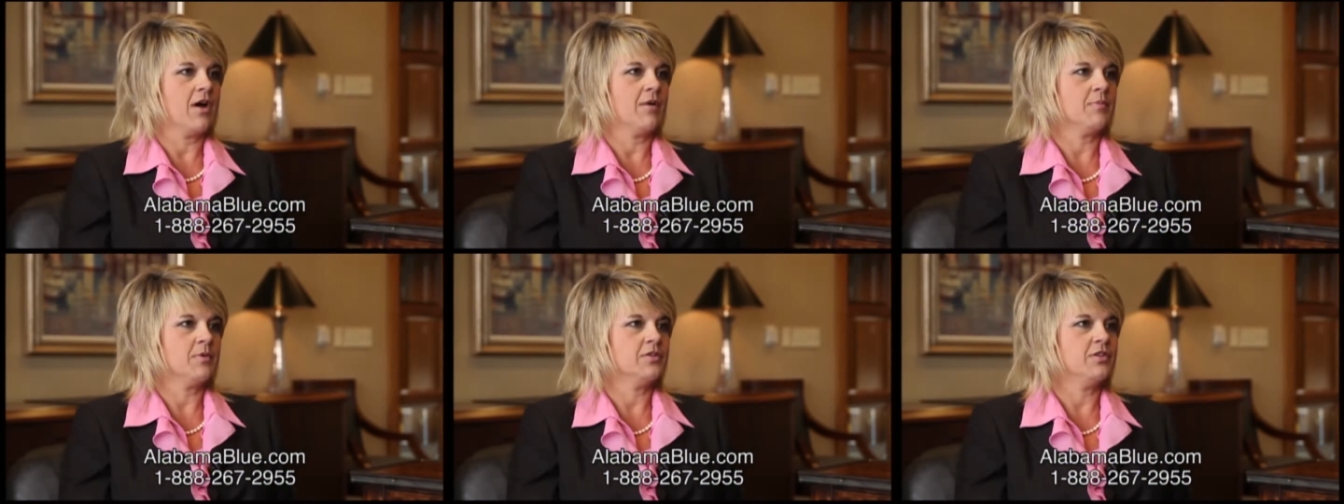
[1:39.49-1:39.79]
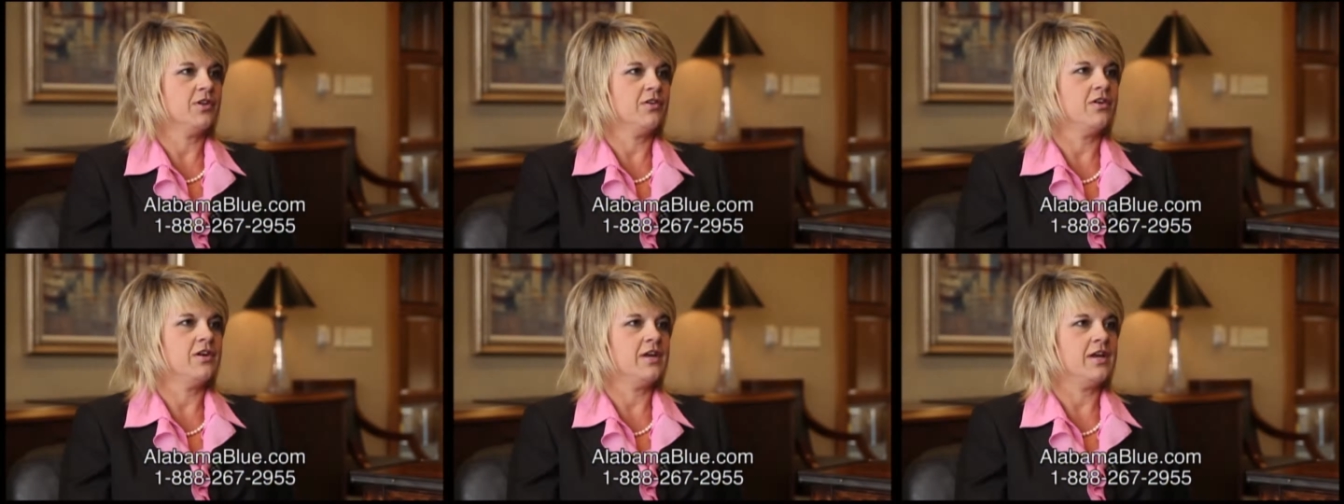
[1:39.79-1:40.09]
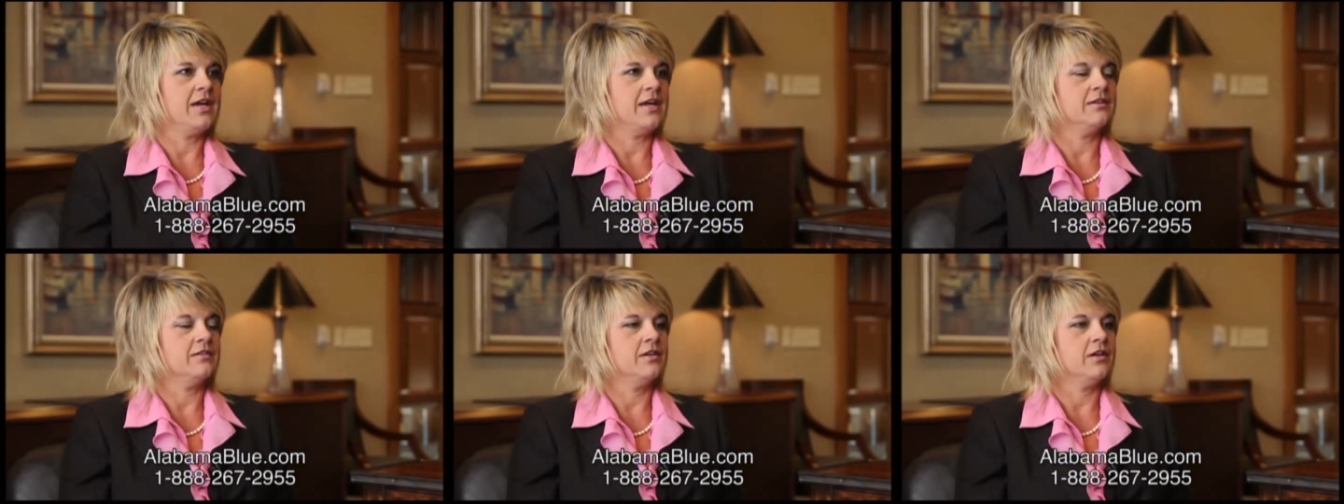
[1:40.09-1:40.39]

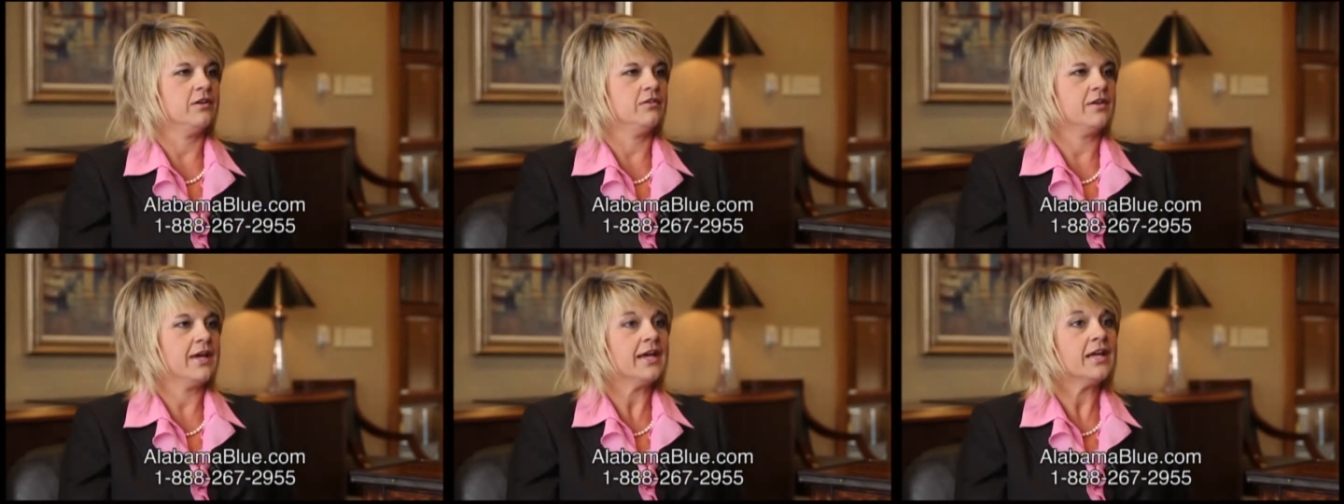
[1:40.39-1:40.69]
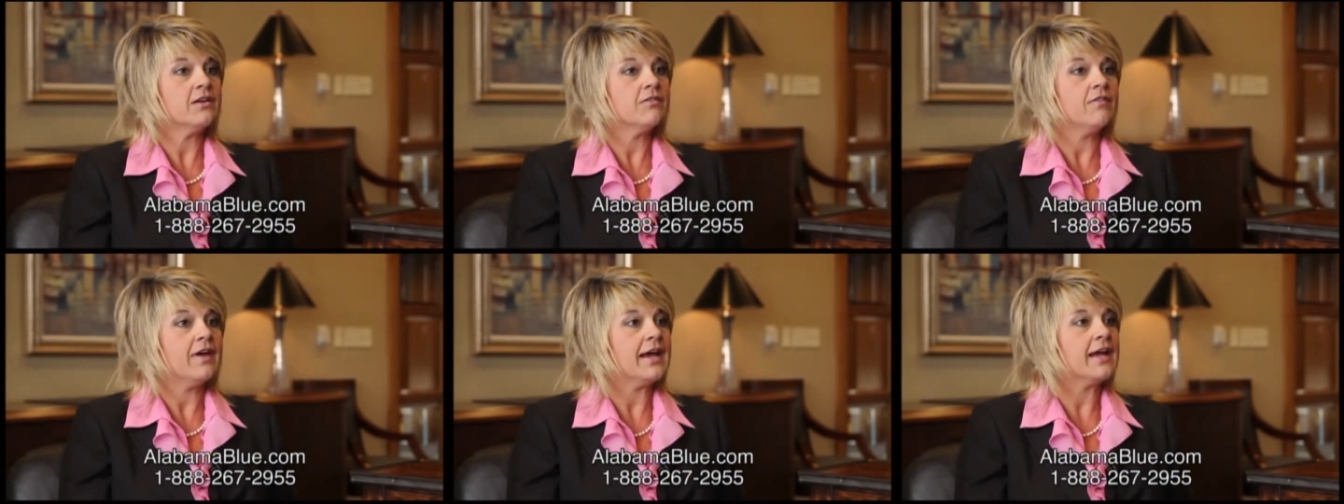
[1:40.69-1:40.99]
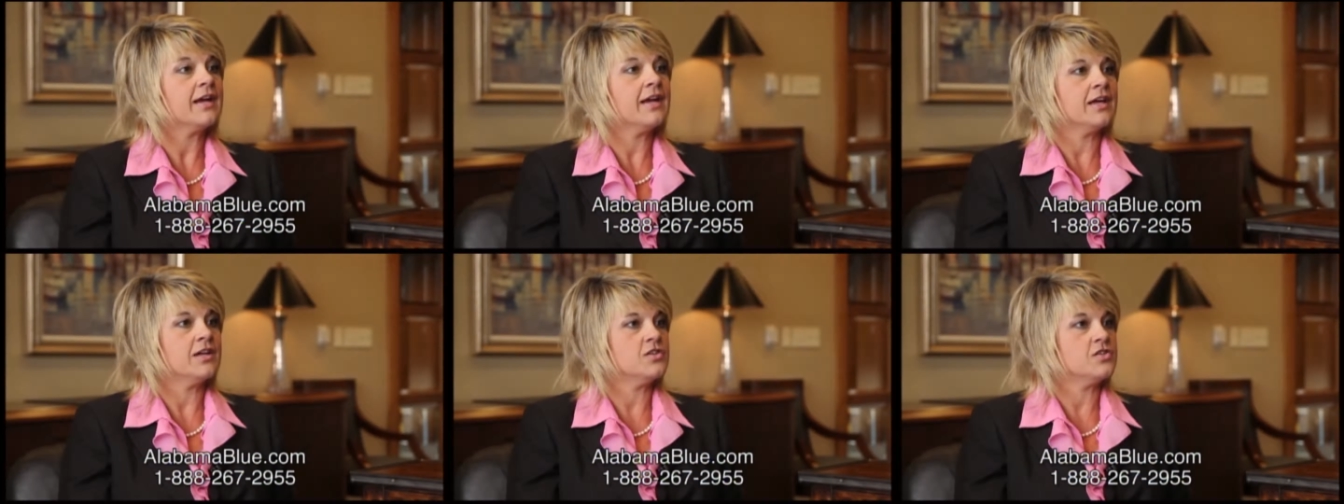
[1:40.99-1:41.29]
opportunity to take
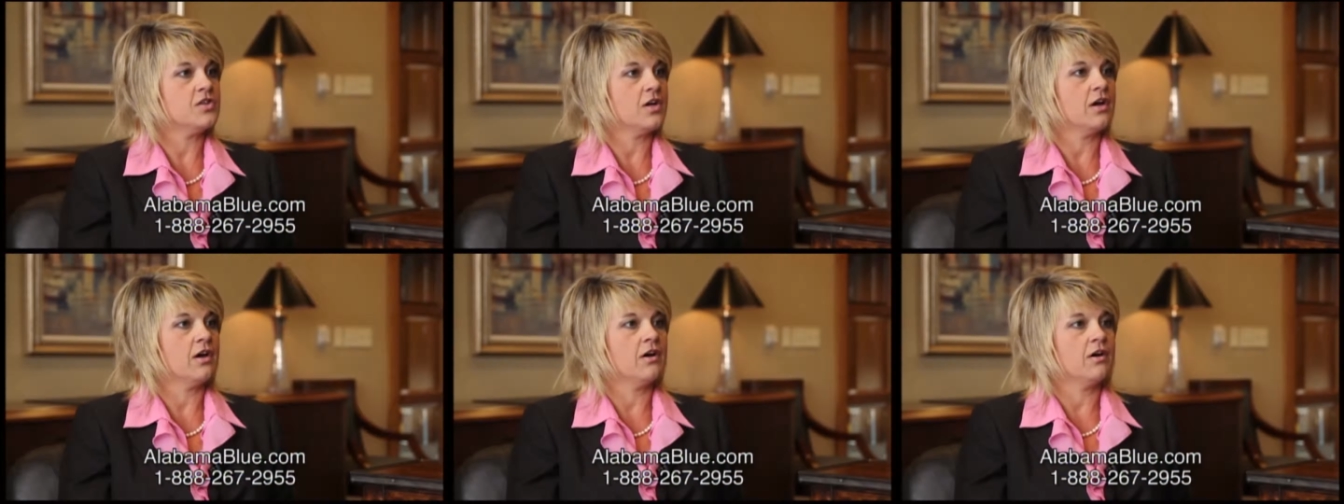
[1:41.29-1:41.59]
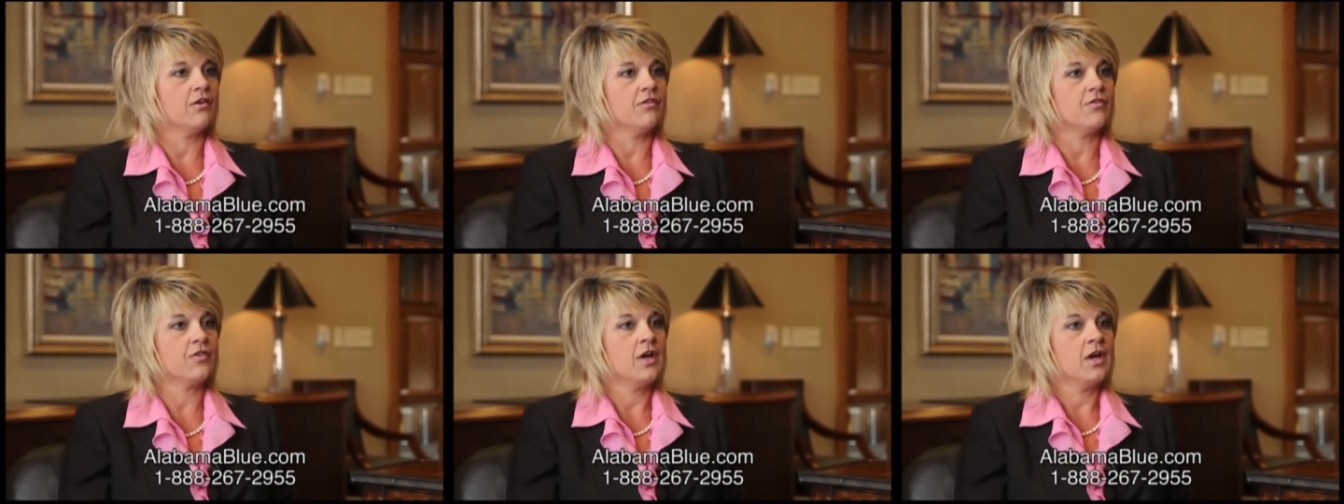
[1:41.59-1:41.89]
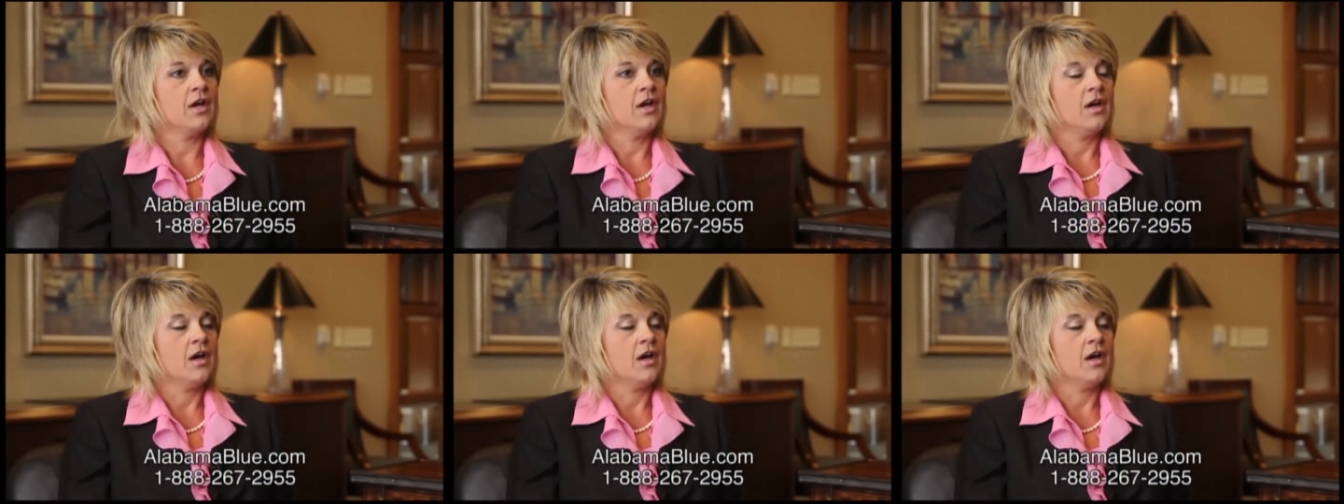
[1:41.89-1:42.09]
advantage of